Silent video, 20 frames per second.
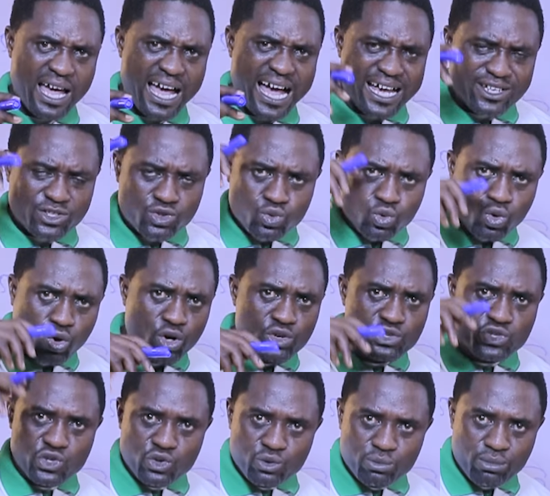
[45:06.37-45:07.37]
as you
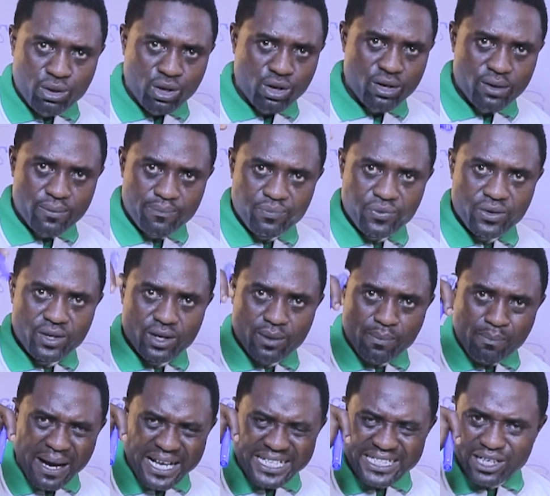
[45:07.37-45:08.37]
consume more,
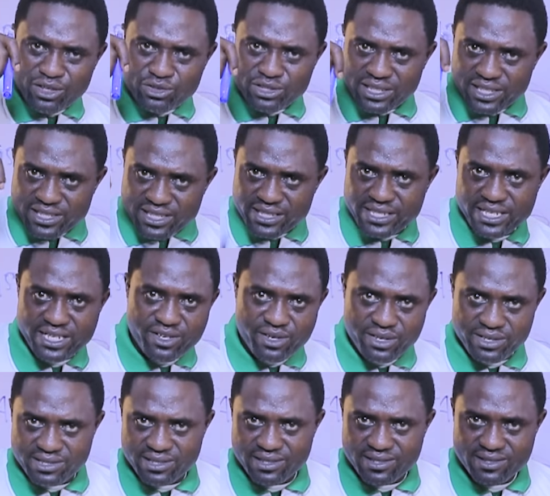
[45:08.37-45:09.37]
marginal utility
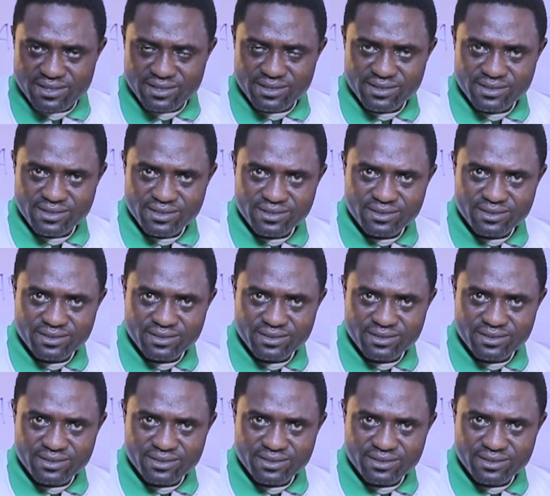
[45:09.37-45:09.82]
decreases.